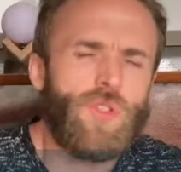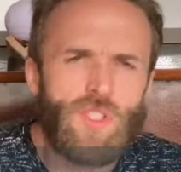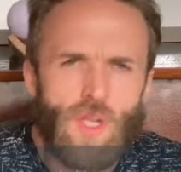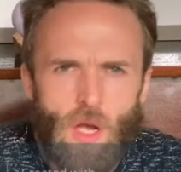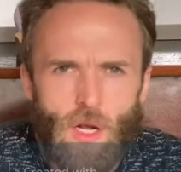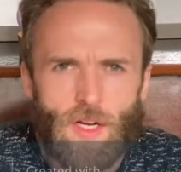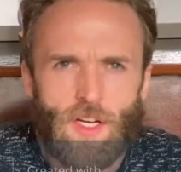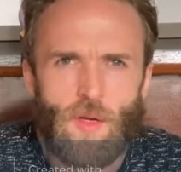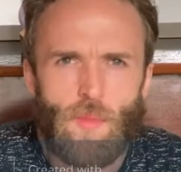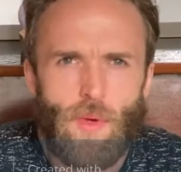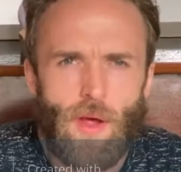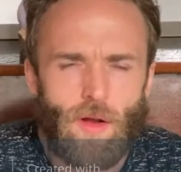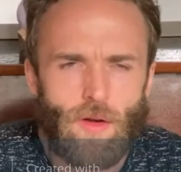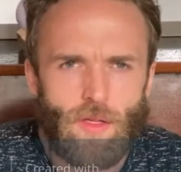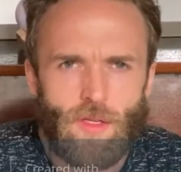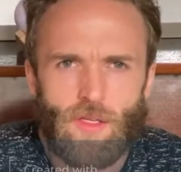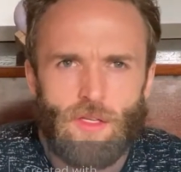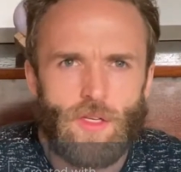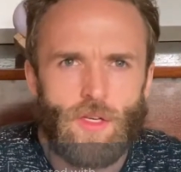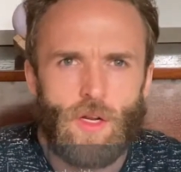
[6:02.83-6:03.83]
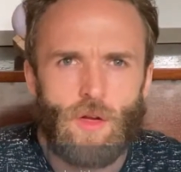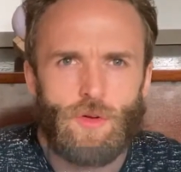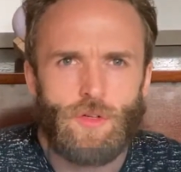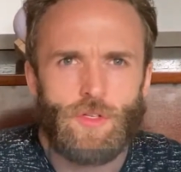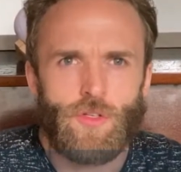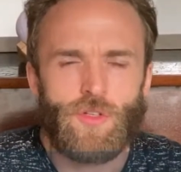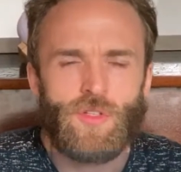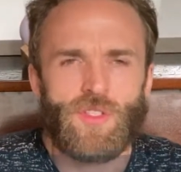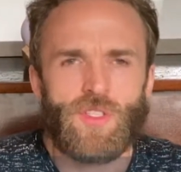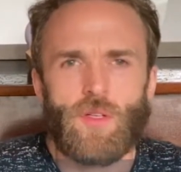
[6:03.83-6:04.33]
talking about it, you know, and
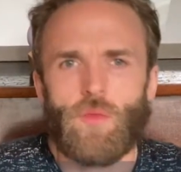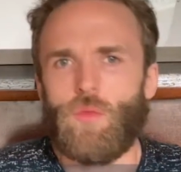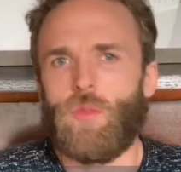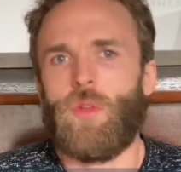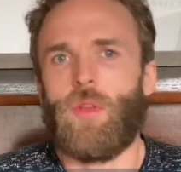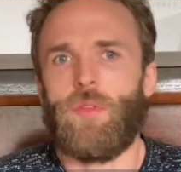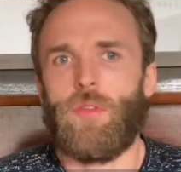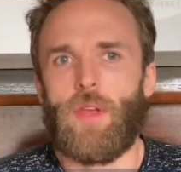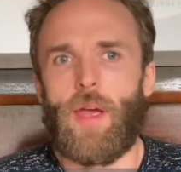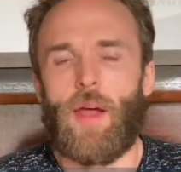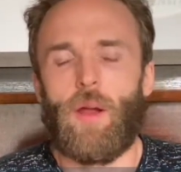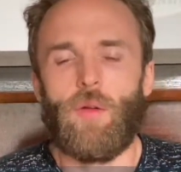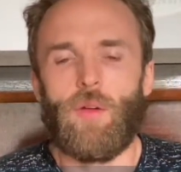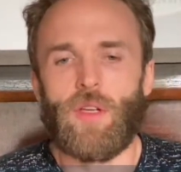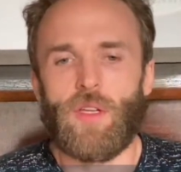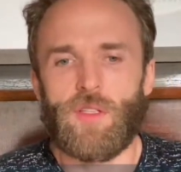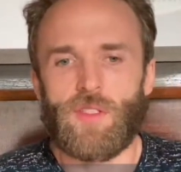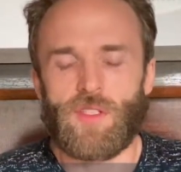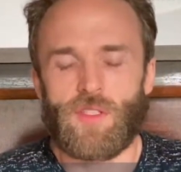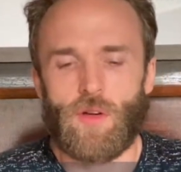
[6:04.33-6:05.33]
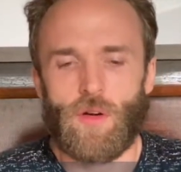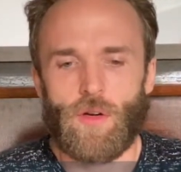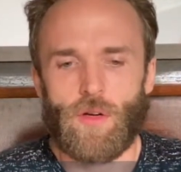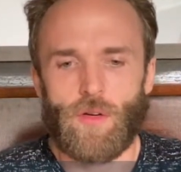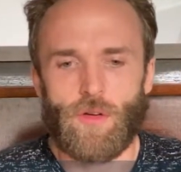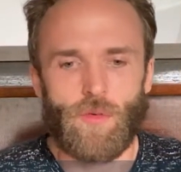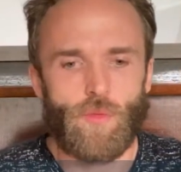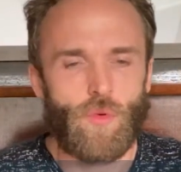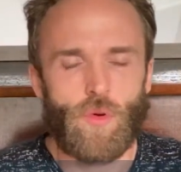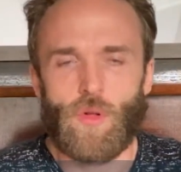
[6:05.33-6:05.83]
you're just like, well, how do I get started,
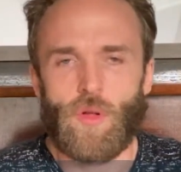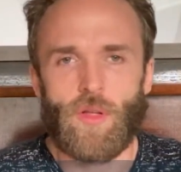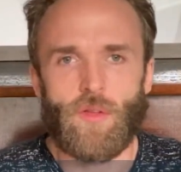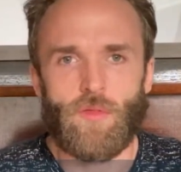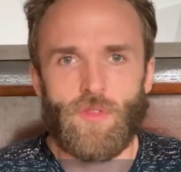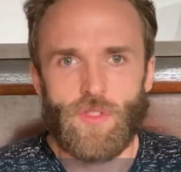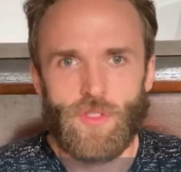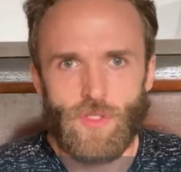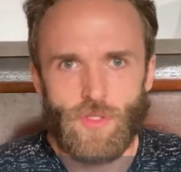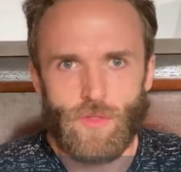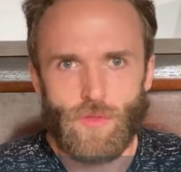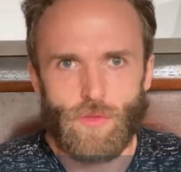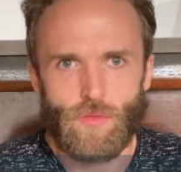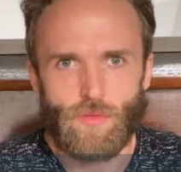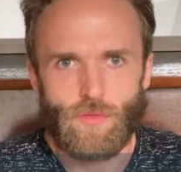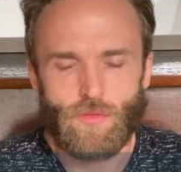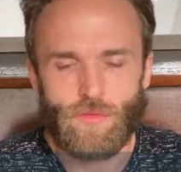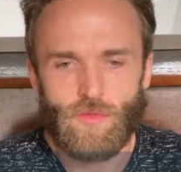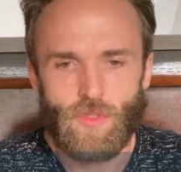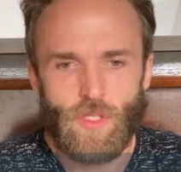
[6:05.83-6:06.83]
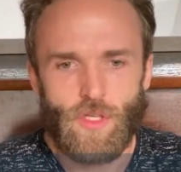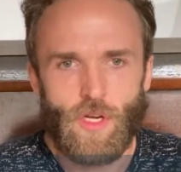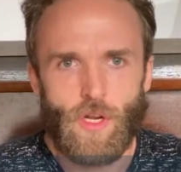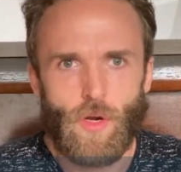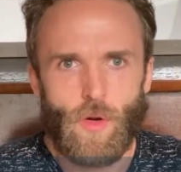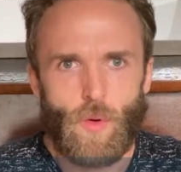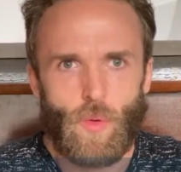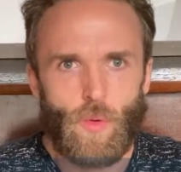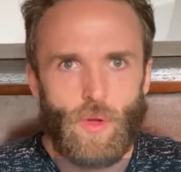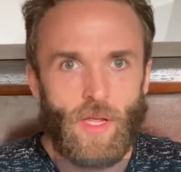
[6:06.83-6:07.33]
or what do I even do, you
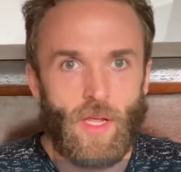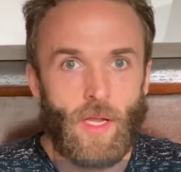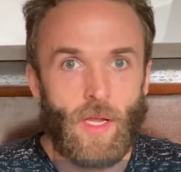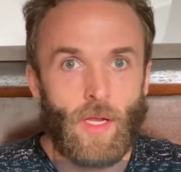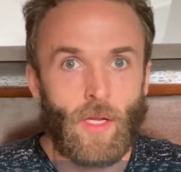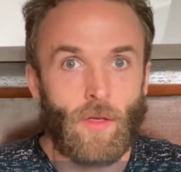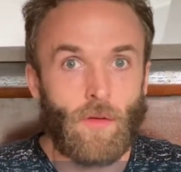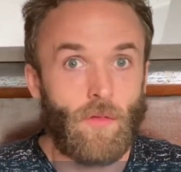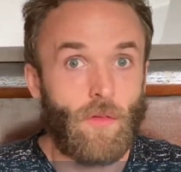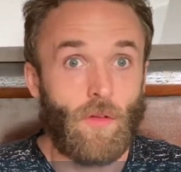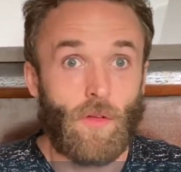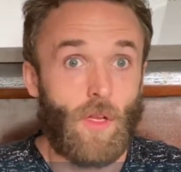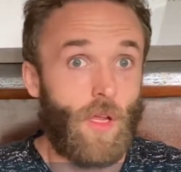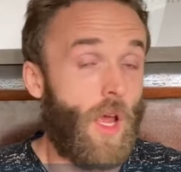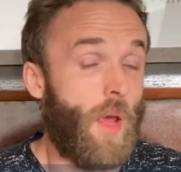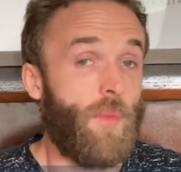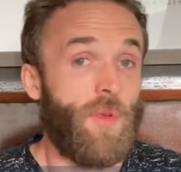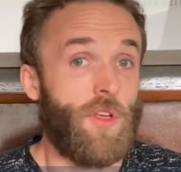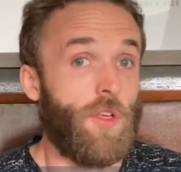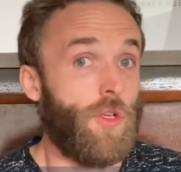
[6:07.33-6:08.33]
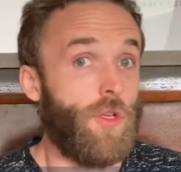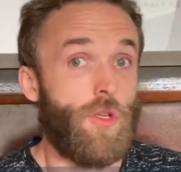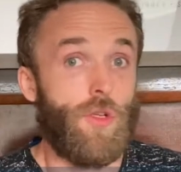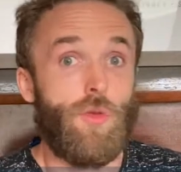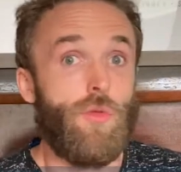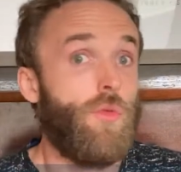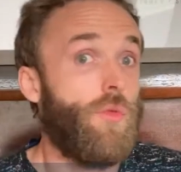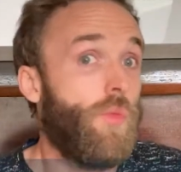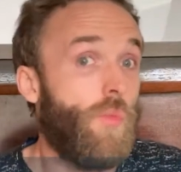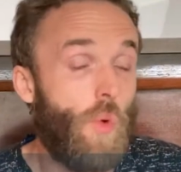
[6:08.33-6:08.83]
know? And I mean,
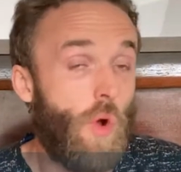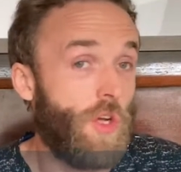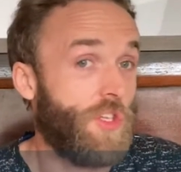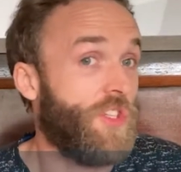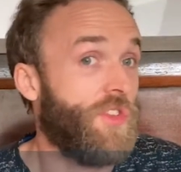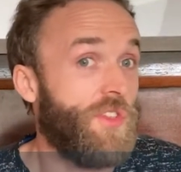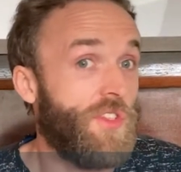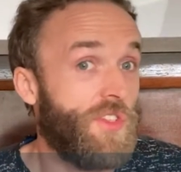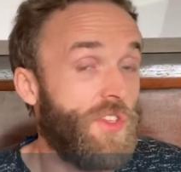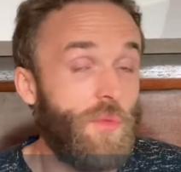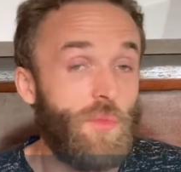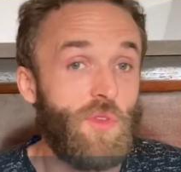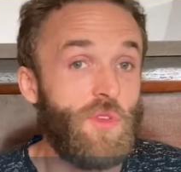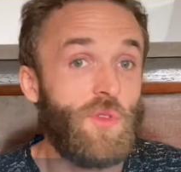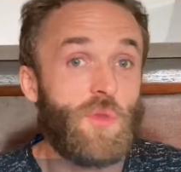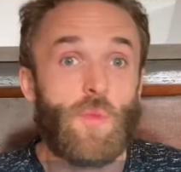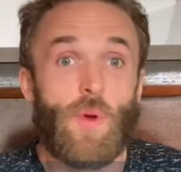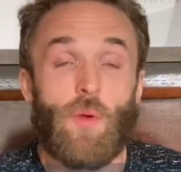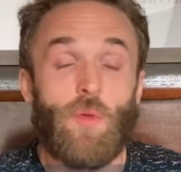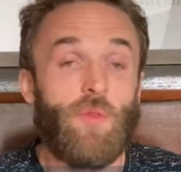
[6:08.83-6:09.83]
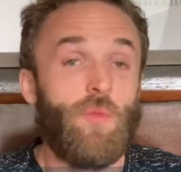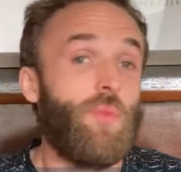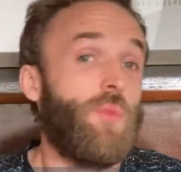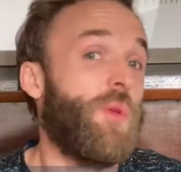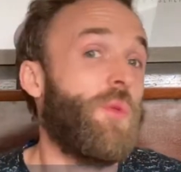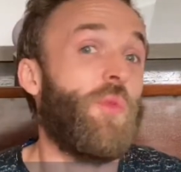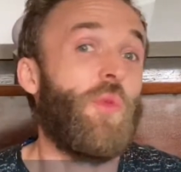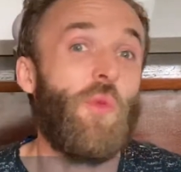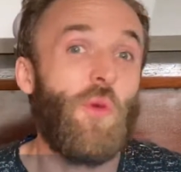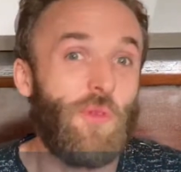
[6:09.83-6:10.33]
you watching this, I mean, there's probably
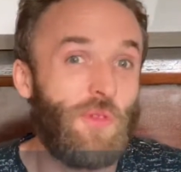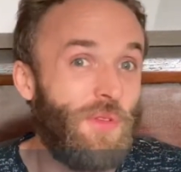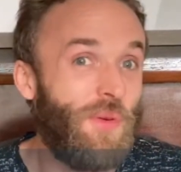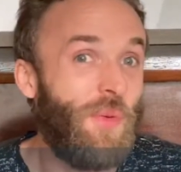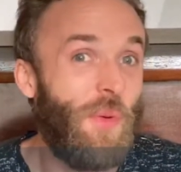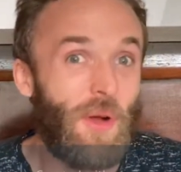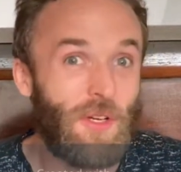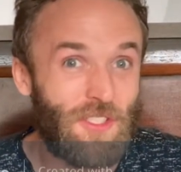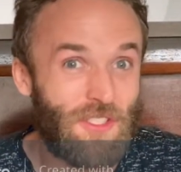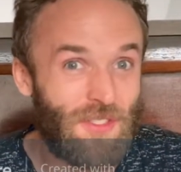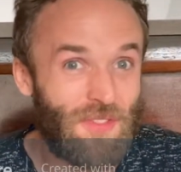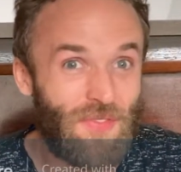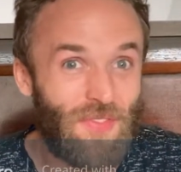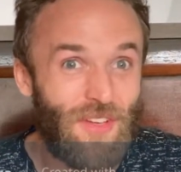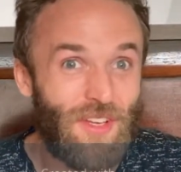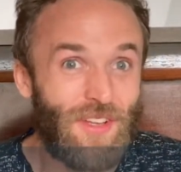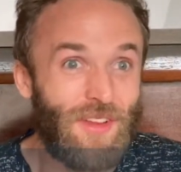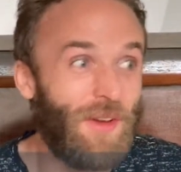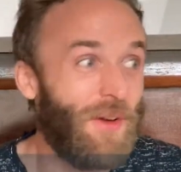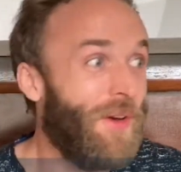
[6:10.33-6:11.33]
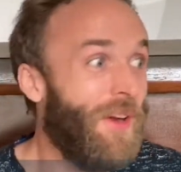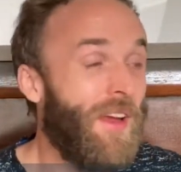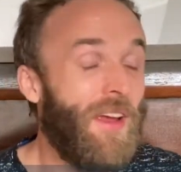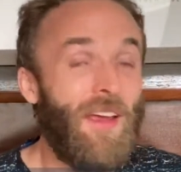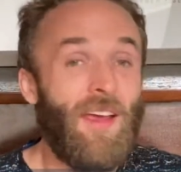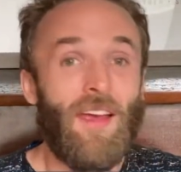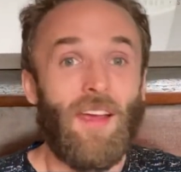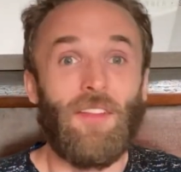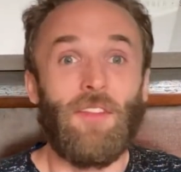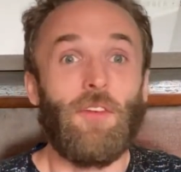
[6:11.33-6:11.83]
people want to watch this video
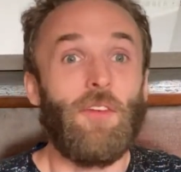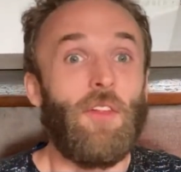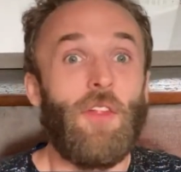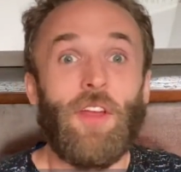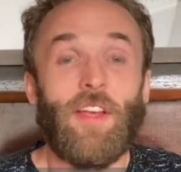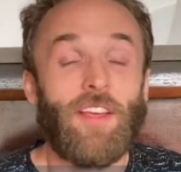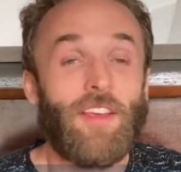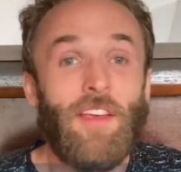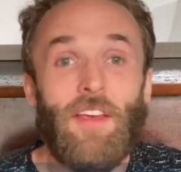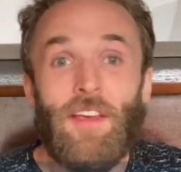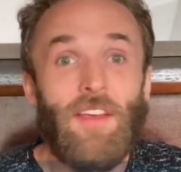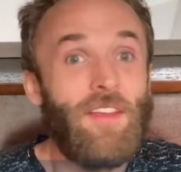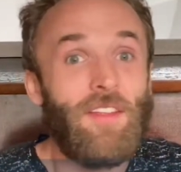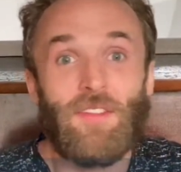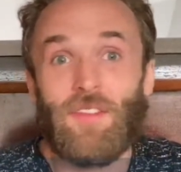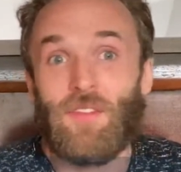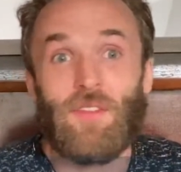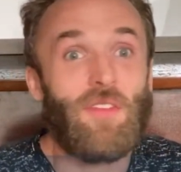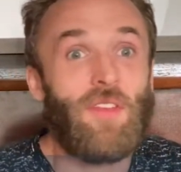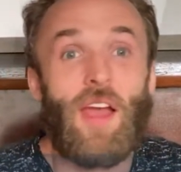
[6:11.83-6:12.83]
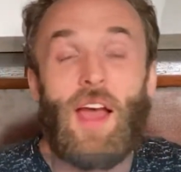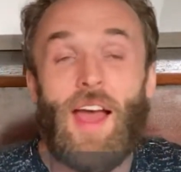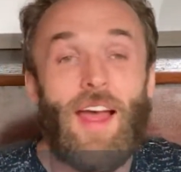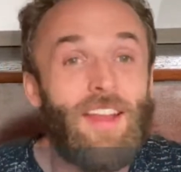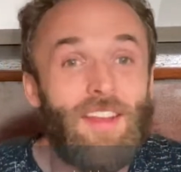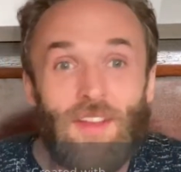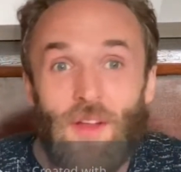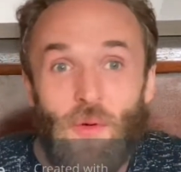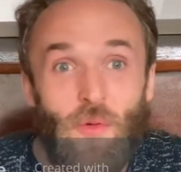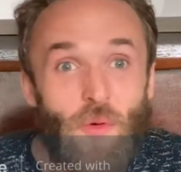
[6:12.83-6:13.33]
and they're like, I
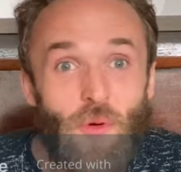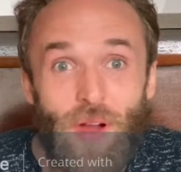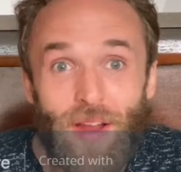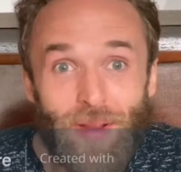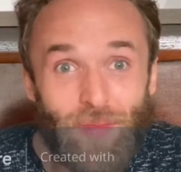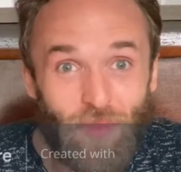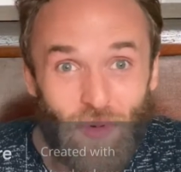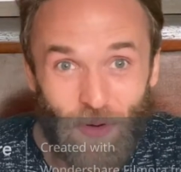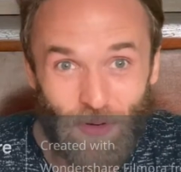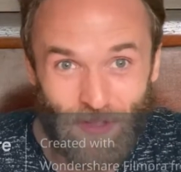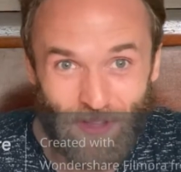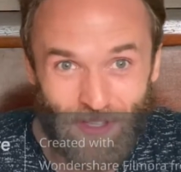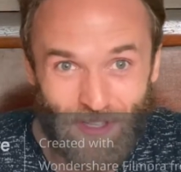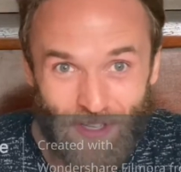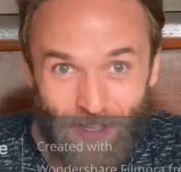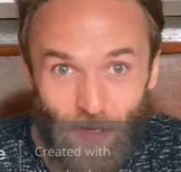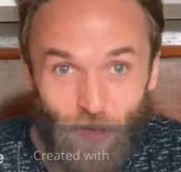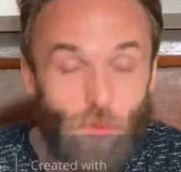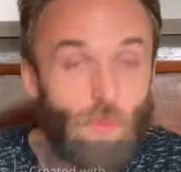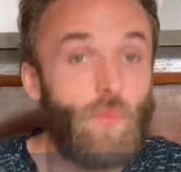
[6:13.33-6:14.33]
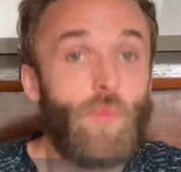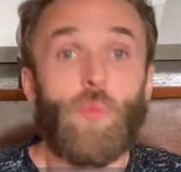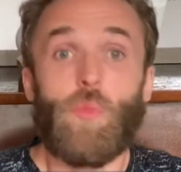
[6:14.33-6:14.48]
know way more than you.